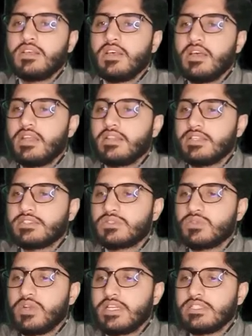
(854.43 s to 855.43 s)
the
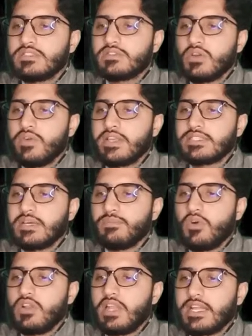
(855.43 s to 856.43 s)
student is throwing some
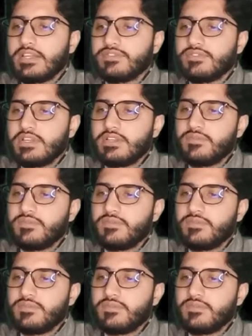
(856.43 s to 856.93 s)
ball like this, right?